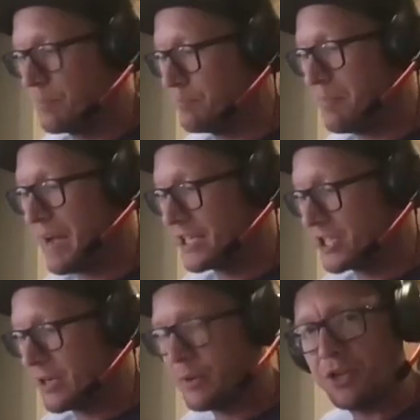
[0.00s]

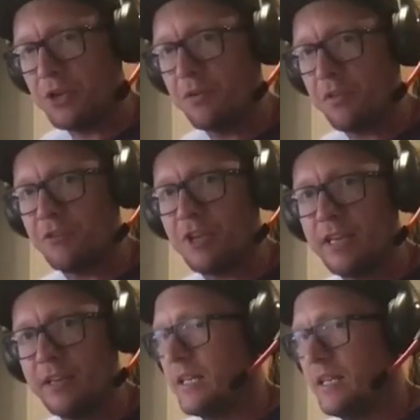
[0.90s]
bash out a
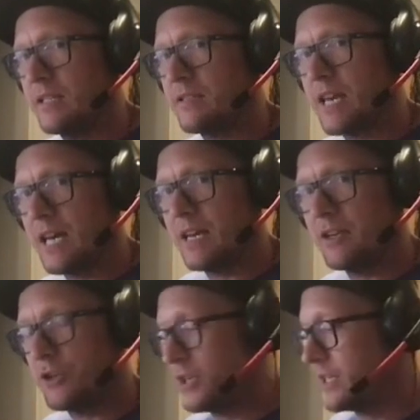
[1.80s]
U3, is that
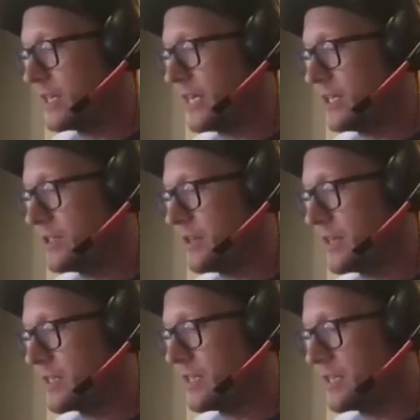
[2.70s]
a good indication
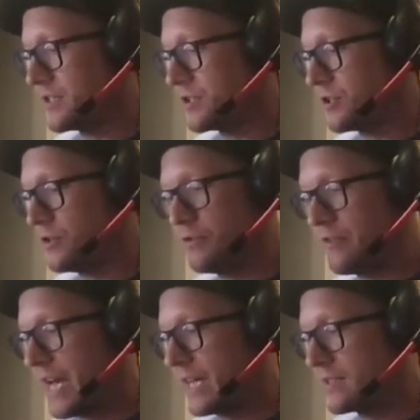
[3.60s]
that this thing's too
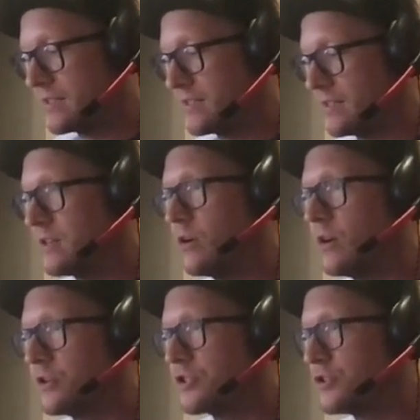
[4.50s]
fast?
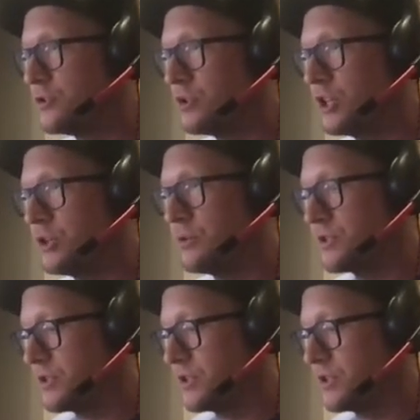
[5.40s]
Or too loose?